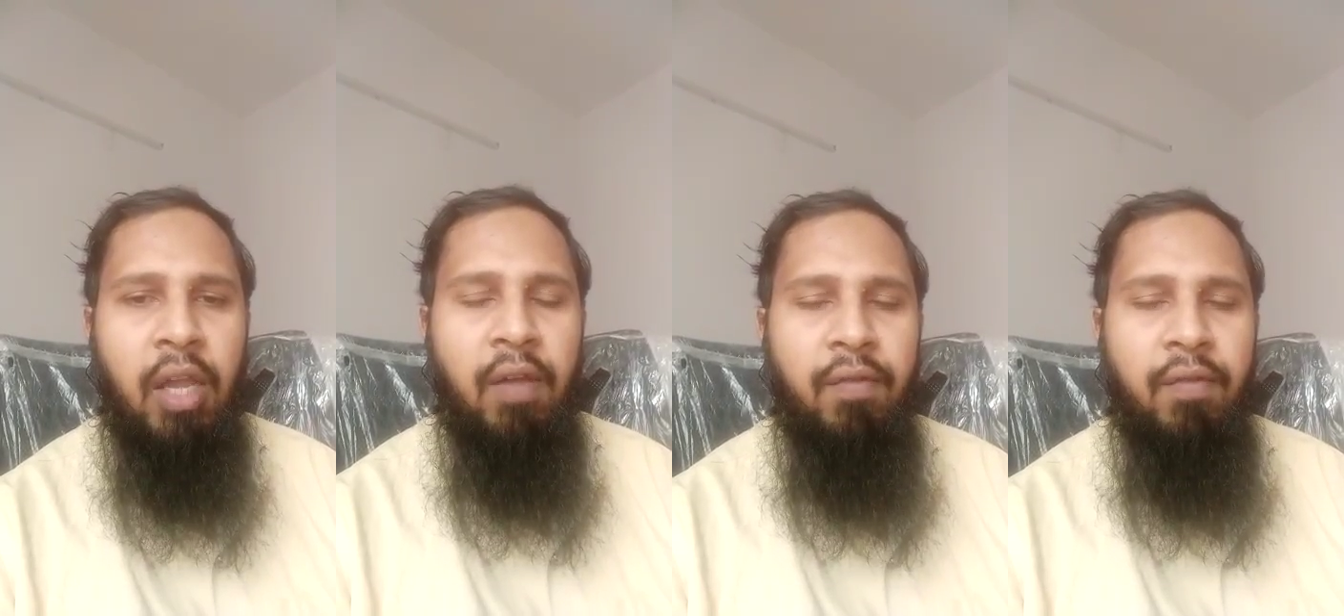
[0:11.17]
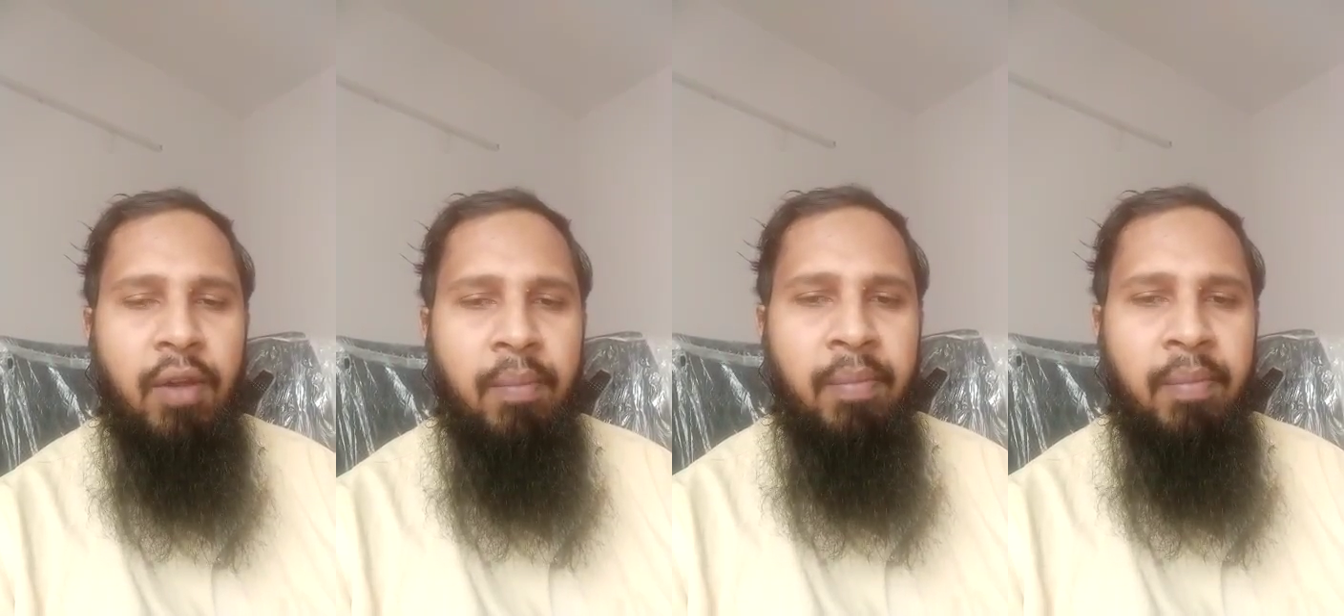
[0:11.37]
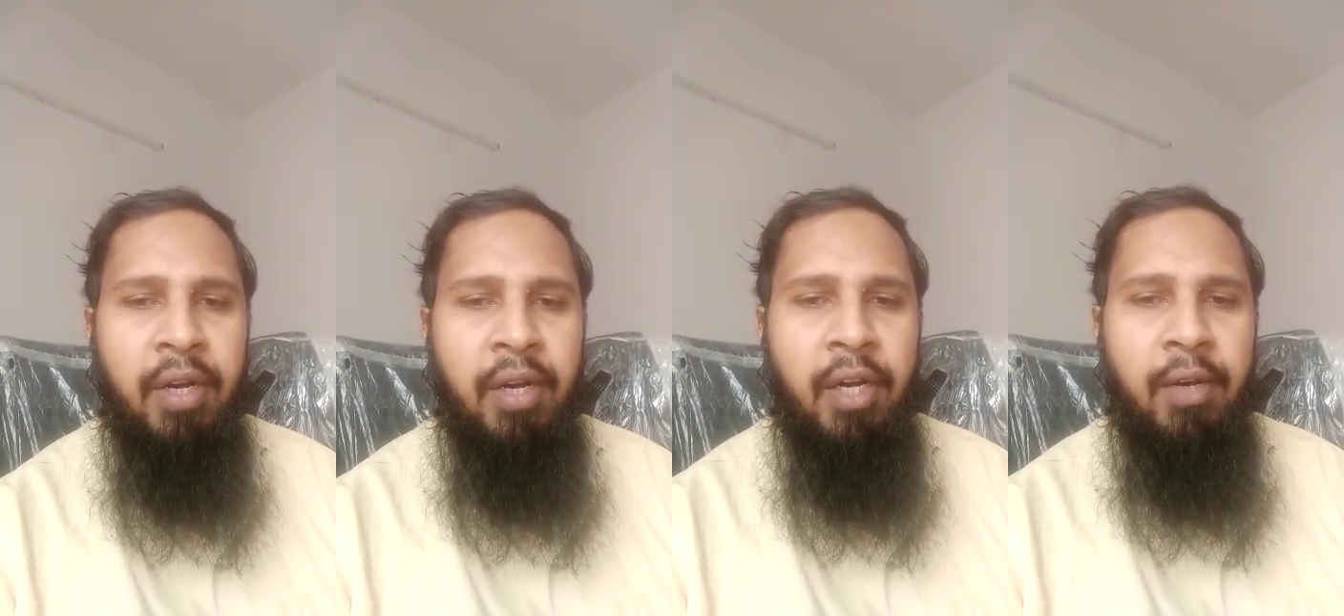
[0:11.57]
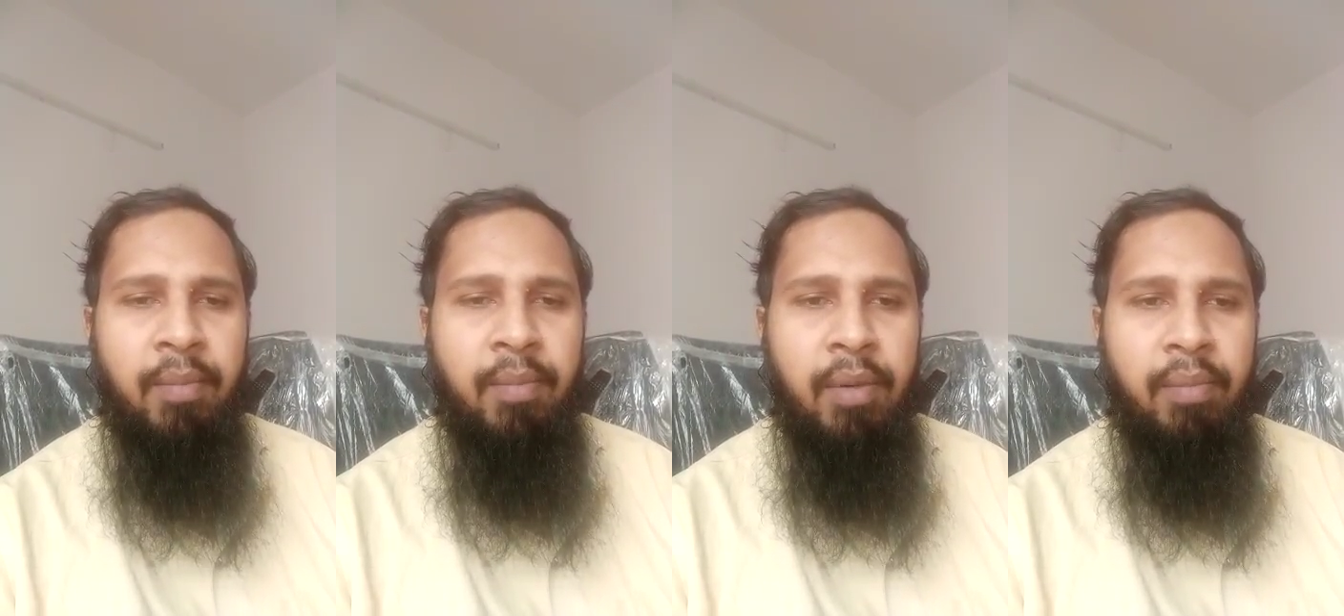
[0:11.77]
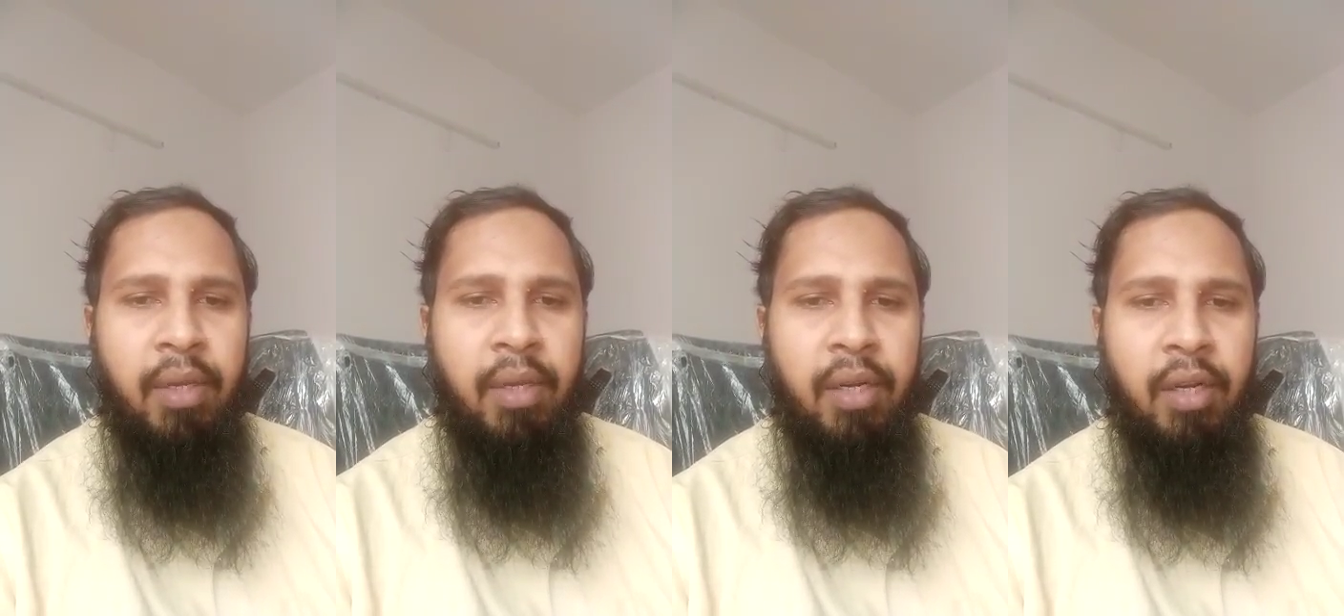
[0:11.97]
I have completed
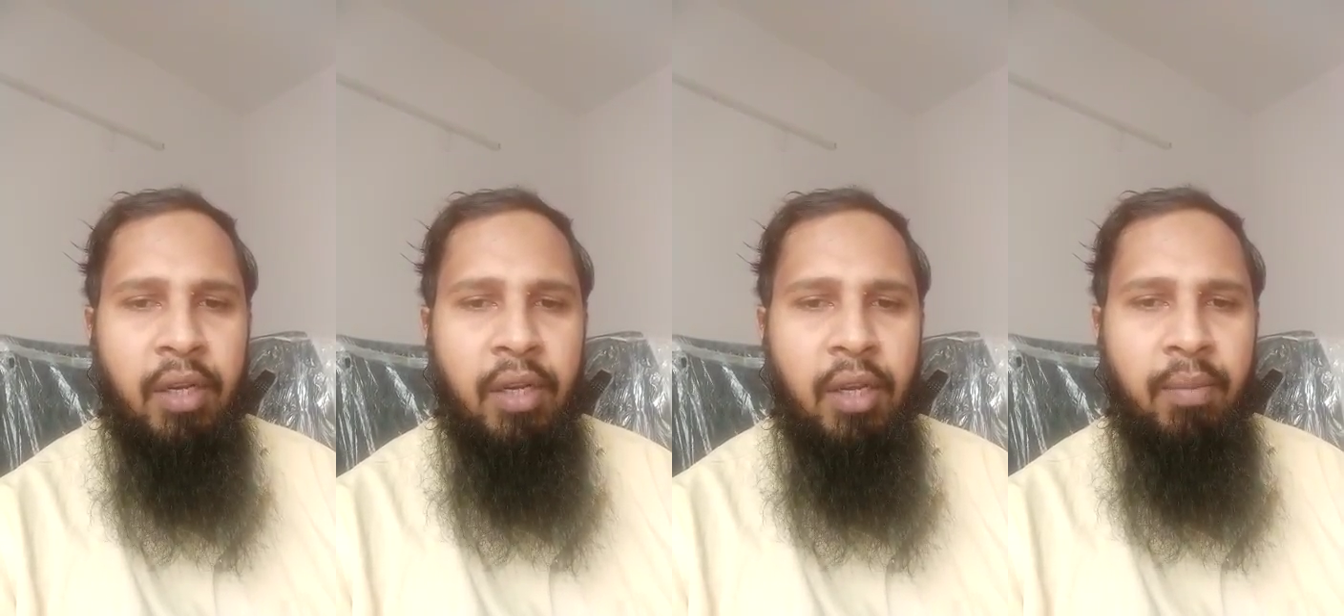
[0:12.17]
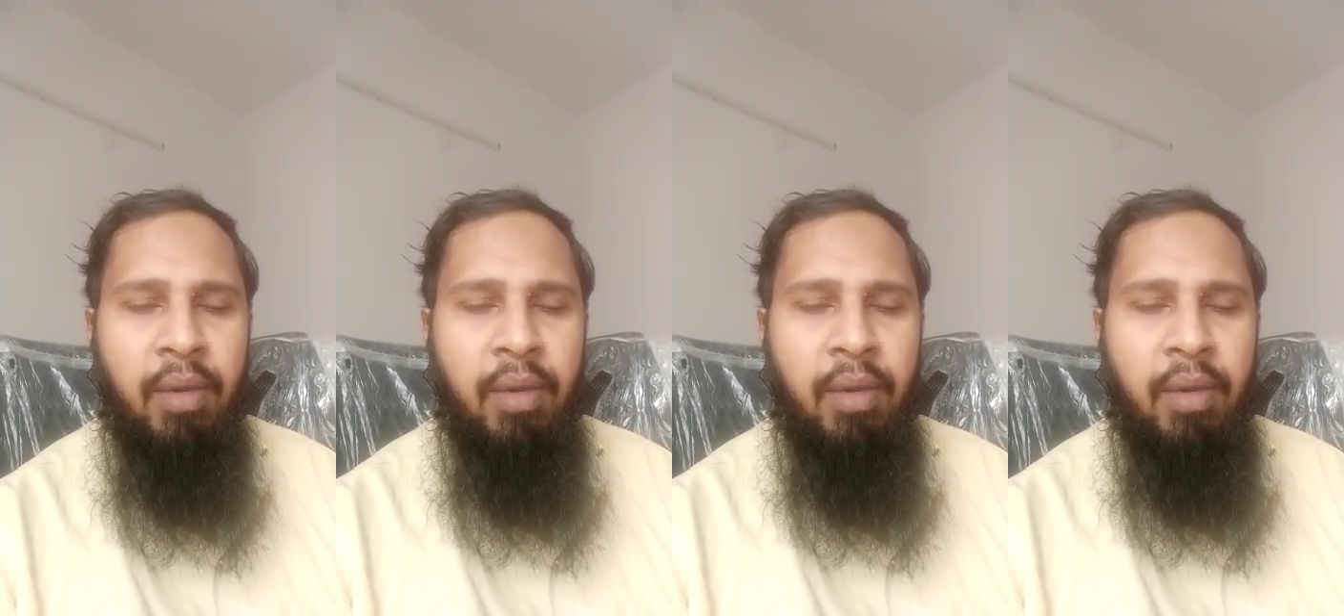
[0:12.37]
my BTech